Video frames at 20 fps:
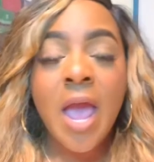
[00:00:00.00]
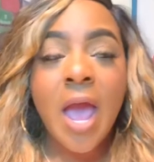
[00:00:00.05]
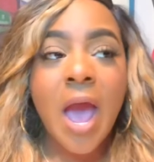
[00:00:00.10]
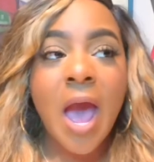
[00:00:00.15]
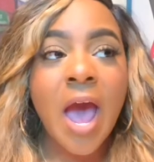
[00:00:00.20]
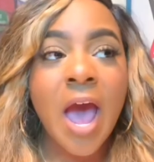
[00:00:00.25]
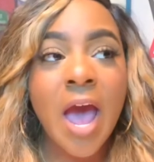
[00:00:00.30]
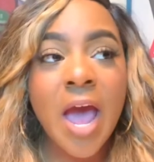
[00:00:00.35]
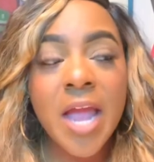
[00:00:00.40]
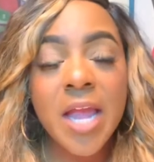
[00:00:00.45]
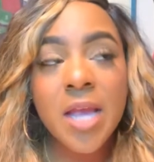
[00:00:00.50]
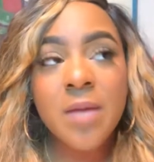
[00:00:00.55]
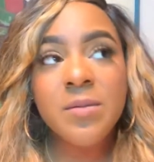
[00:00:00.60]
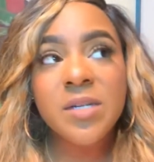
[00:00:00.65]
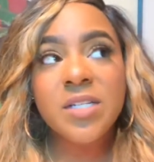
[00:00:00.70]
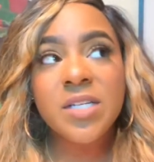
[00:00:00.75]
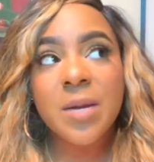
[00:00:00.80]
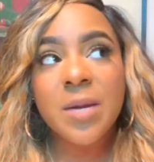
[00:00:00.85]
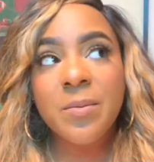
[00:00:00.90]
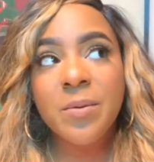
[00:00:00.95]
I am
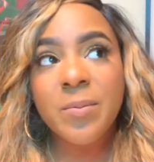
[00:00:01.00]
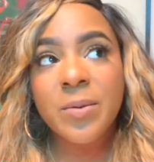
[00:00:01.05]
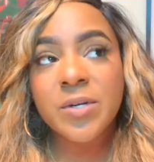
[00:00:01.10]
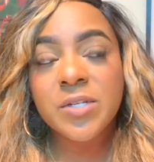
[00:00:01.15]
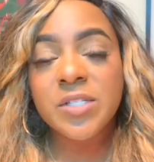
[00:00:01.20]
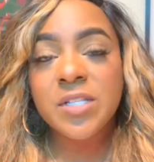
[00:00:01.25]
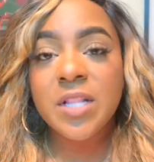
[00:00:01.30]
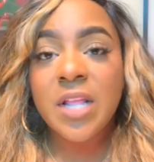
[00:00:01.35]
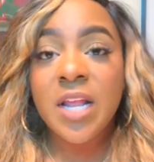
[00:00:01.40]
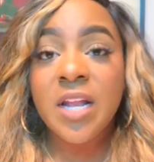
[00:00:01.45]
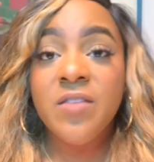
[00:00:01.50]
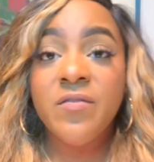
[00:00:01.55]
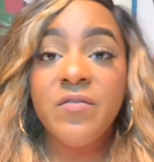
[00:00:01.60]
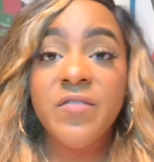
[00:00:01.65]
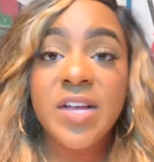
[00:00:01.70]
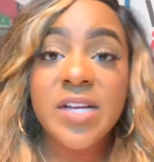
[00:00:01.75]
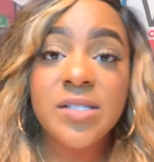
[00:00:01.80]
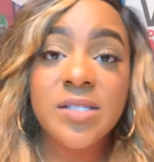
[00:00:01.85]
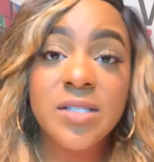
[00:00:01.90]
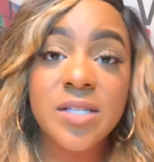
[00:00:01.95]
the type of person that
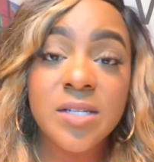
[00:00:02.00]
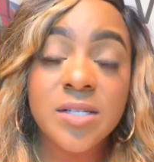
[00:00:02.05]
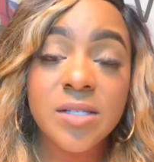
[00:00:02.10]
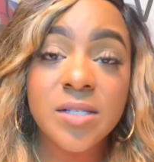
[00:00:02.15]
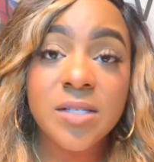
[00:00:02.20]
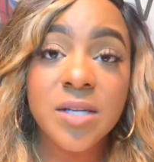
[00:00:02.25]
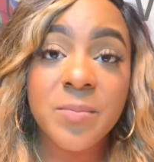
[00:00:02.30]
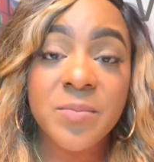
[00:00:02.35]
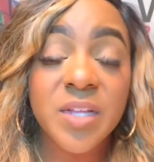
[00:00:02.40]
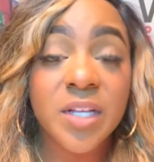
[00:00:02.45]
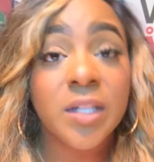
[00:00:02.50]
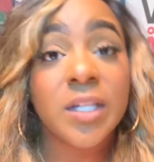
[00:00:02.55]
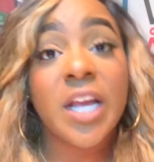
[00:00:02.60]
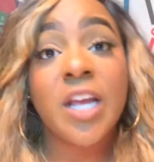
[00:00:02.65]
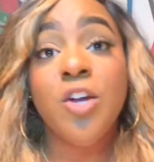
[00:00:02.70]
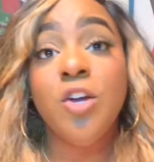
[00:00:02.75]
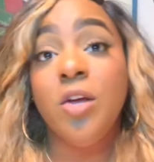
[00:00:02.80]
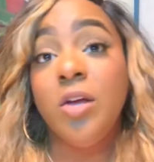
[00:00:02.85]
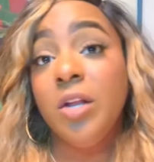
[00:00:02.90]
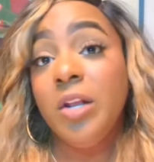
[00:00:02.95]
invests in something
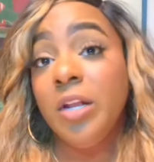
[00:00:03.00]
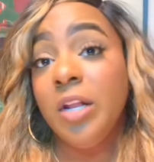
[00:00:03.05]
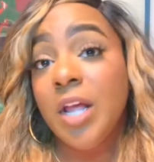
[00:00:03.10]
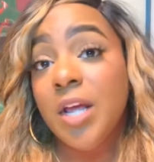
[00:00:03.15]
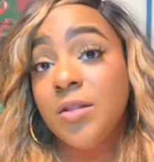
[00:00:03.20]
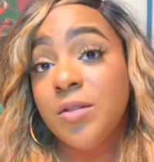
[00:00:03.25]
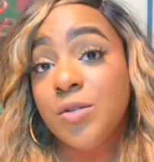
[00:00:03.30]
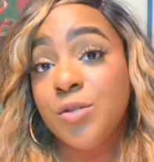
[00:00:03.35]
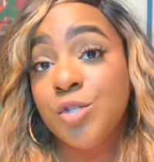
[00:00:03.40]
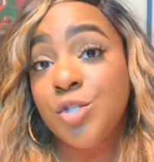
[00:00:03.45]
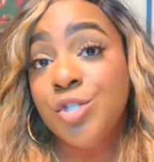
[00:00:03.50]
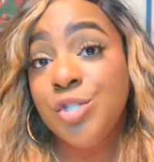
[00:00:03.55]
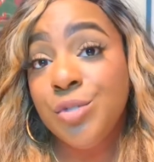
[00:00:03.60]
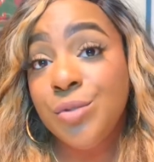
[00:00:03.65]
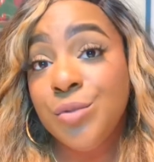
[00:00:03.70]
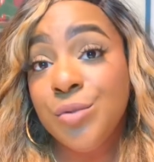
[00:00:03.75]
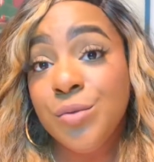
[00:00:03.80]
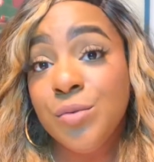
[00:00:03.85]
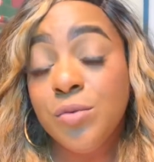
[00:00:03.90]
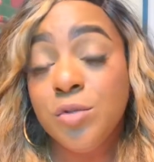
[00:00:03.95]
like good leather
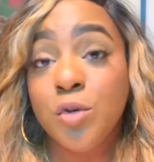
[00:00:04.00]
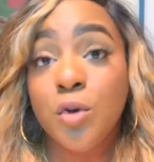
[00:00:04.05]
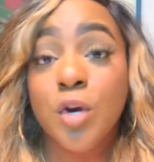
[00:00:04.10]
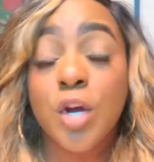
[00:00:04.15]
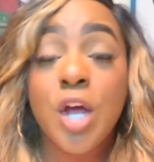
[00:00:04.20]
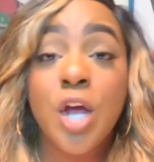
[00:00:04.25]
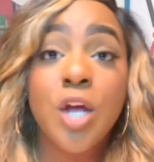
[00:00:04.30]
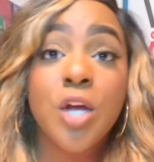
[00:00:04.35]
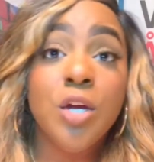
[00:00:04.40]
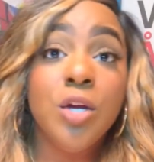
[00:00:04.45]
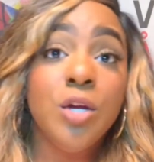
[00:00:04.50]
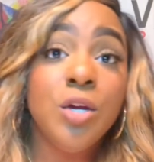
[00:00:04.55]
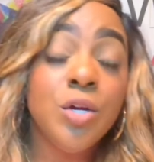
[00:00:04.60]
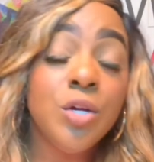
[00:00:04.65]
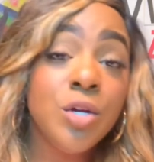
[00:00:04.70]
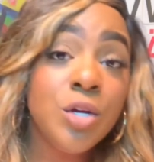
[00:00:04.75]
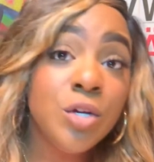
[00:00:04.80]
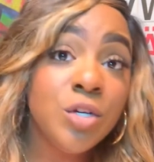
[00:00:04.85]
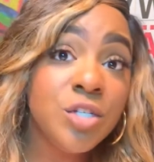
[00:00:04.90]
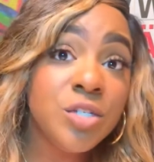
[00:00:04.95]
shoes or
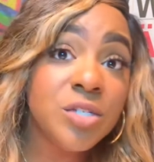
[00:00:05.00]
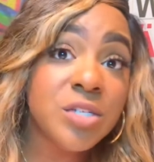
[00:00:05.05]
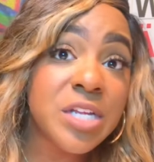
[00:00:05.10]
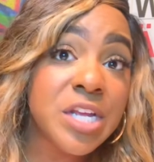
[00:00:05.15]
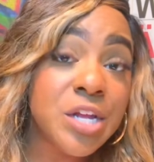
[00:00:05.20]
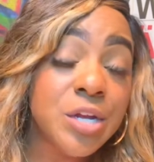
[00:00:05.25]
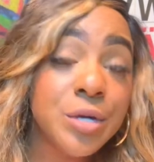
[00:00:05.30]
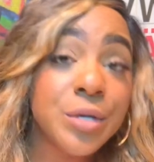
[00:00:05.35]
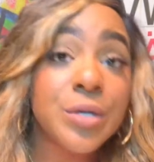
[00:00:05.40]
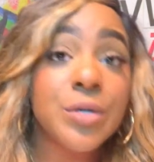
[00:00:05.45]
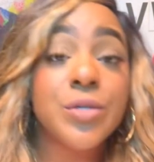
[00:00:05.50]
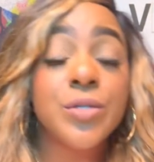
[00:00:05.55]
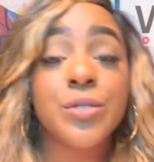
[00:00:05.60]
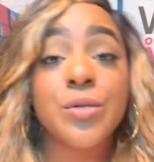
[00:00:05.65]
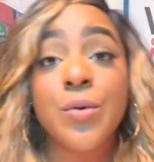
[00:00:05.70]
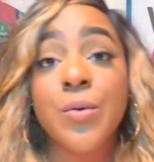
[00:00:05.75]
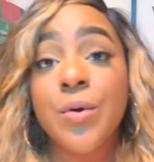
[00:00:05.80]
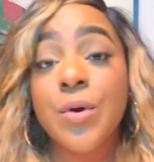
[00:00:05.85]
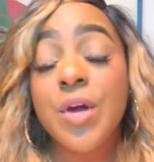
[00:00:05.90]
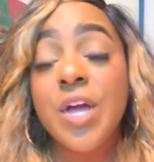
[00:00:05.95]
good sneakers
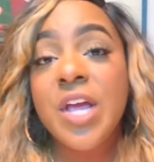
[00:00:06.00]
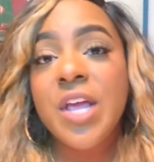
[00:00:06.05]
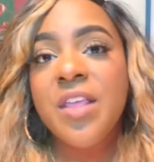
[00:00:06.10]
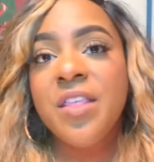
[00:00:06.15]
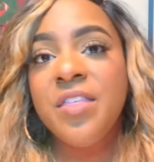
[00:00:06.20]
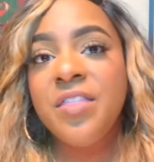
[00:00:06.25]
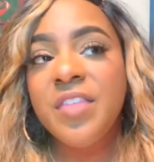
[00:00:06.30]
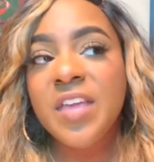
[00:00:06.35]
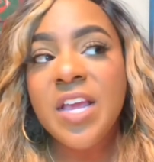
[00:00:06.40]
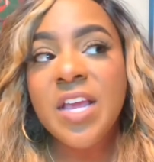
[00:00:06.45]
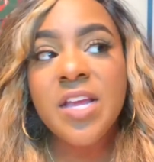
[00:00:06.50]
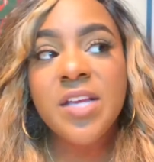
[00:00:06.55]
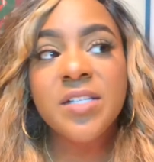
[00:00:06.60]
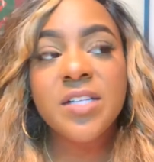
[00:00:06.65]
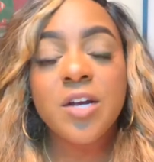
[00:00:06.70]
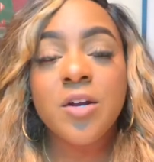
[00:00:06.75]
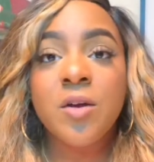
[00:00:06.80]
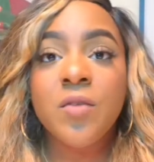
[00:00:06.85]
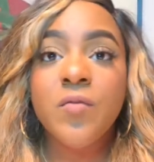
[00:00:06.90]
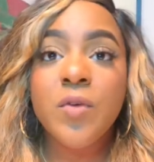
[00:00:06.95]
or things
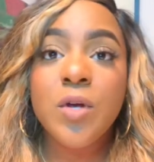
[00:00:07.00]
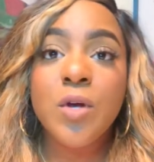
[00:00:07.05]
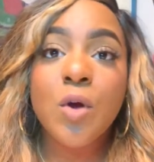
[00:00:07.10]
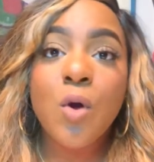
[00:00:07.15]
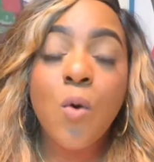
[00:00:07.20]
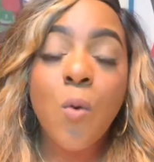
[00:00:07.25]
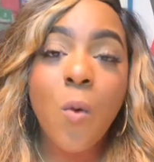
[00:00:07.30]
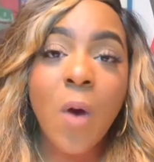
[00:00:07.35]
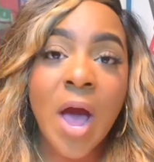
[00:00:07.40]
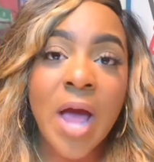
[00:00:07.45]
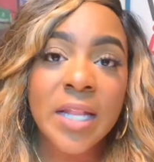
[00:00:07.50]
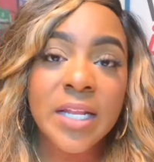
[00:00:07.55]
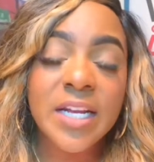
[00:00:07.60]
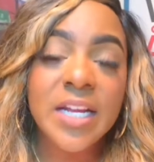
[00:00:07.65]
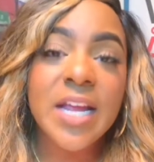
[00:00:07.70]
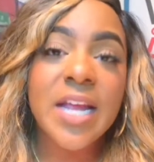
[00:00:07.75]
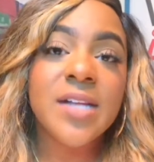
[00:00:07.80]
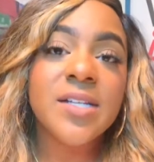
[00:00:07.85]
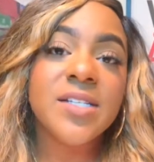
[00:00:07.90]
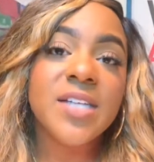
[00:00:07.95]
that are of good
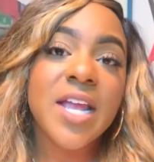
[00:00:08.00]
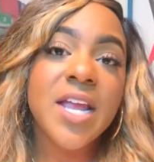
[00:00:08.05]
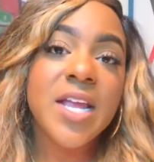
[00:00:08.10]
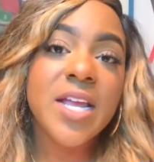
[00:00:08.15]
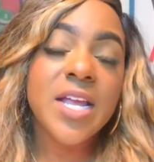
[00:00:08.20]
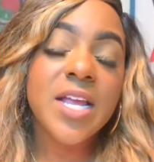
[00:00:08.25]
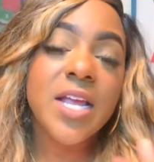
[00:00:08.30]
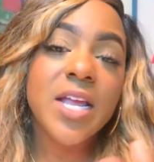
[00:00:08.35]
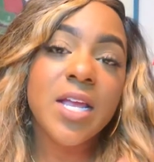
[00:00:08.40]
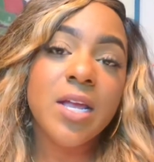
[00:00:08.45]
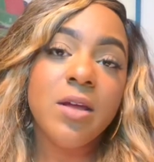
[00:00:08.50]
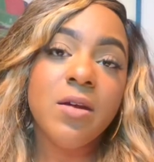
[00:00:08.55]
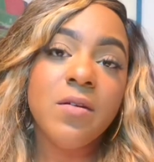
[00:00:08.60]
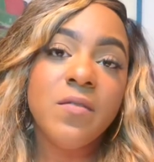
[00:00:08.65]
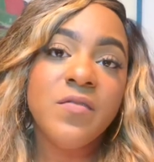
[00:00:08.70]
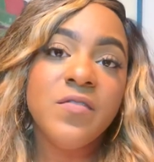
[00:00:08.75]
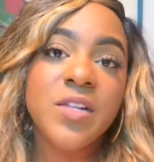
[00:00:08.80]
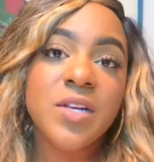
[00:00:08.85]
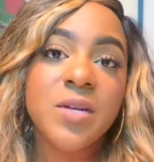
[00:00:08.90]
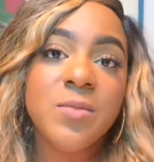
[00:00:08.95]
quality and taking care
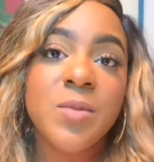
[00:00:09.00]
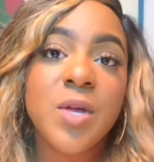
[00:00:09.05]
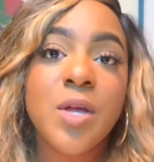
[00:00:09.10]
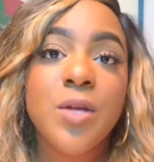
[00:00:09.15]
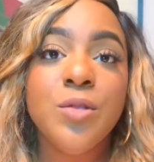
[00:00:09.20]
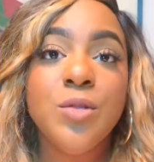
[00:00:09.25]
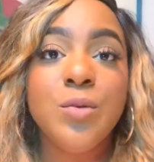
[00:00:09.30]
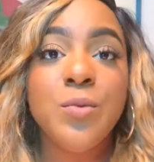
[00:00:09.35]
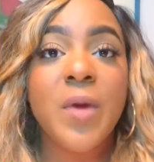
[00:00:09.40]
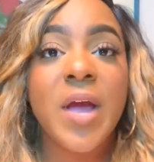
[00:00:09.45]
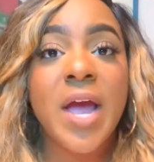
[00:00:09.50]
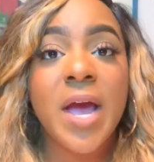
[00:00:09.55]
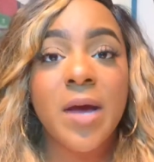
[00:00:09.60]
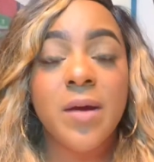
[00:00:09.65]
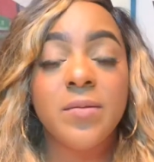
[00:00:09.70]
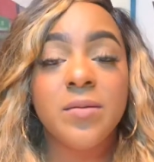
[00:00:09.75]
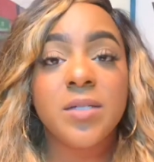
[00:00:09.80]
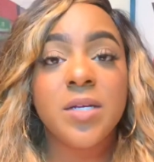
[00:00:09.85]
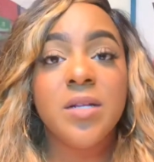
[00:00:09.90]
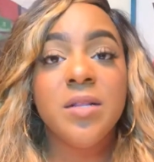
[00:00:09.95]
of them
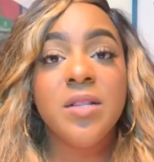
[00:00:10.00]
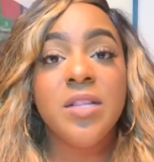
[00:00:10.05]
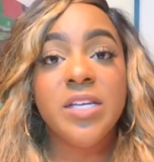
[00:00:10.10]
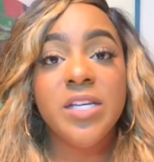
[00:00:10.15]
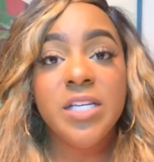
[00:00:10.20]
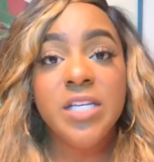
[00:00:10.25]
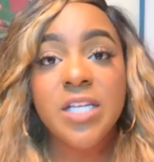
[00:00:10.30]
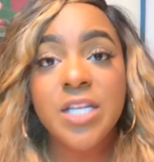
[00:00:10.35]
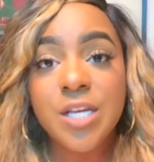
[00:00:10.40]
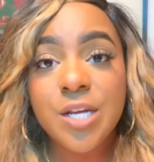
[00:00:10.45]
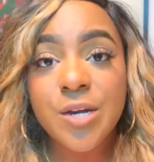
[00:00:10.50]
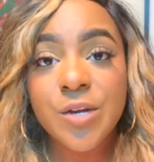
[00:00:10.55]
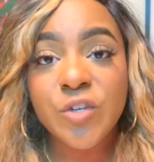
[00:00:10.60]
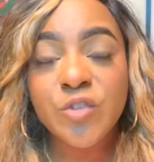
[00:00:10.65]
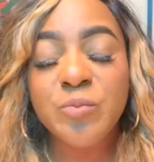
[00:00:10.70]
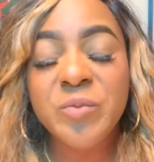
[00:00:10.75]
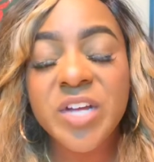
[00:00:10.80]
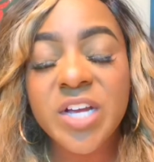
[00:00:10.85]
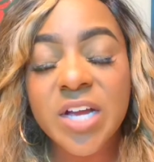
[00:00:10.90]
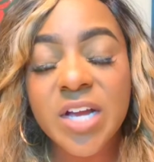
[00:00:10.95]
throughout the years,
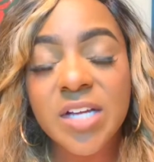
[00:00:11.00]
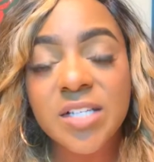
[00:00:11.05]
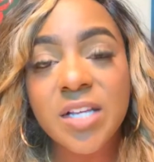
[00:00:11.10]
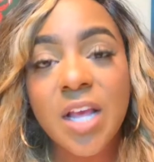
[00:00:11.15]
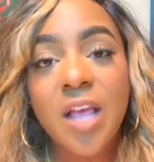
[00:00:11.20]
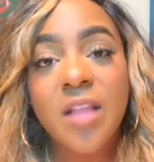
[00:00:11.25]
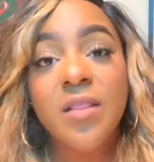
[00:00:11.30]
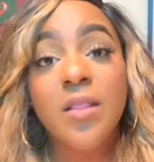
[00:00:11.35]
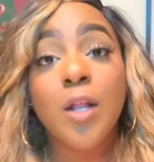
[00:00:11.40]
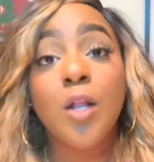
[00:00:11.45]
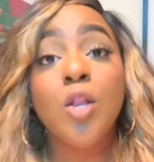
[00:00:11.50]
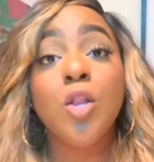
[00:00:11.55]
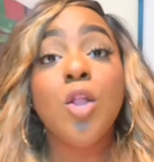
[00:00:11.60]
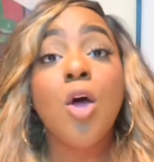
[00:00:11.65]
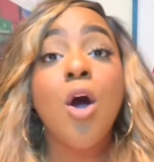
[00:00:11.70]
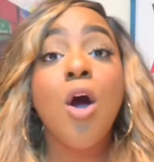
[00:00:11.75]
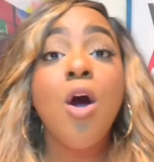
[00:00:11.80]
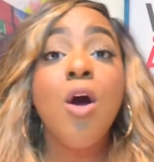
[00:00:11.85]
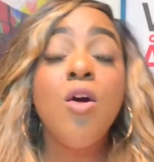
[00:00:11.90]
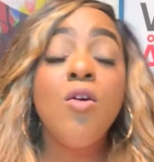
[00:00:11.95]
because the
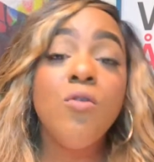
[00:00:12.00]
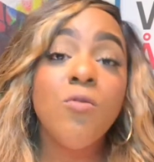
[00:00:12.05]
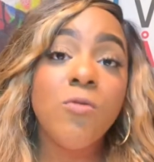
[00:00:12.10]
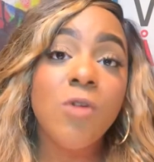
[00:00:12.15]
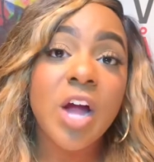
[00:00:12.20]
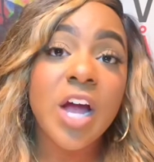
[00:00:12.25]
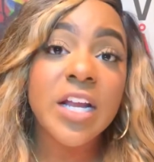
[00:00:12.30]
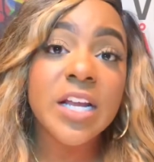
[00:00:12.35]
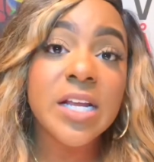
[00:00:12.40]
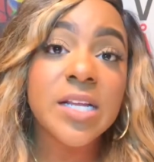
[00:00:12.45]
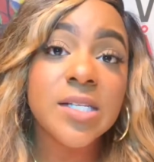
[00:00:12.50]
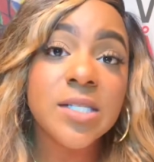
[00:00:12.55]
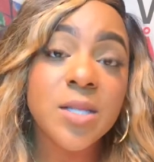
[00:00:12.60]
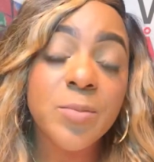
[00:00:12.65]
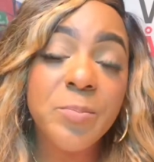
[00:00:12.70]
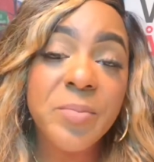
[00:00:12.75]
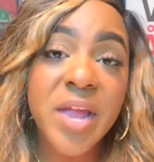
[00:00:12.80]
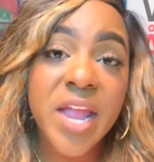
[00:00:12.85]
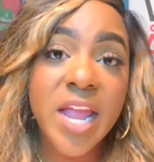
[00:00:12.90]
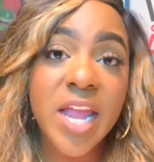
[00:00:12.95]
long run is the
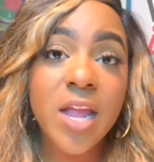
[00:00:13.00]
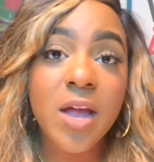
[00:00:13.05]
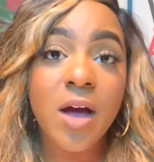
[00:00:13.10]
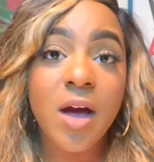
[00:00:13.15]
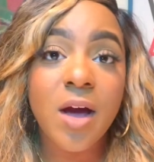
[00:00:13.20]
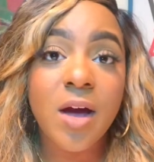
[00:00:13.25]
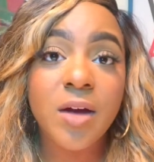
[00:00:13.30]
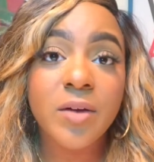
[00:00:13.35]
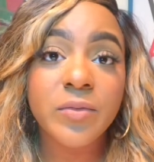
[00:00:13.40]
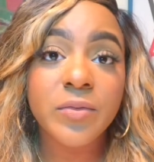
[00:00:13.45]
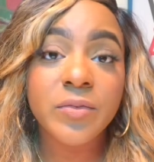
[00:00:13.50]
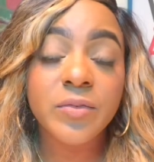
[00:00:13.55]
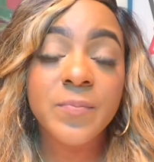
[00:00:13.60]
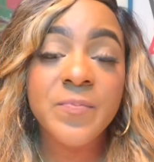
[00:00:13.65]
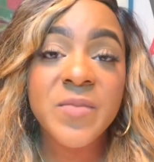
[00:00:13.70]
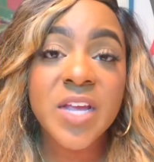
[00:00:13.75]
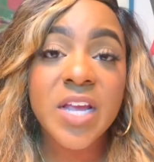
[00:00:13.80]
payoff